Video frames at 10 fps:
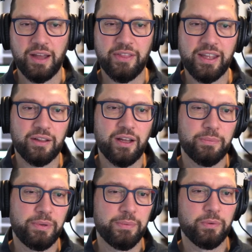think a lot
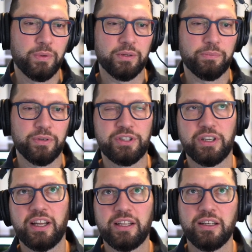of people will
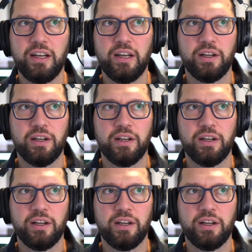appreciate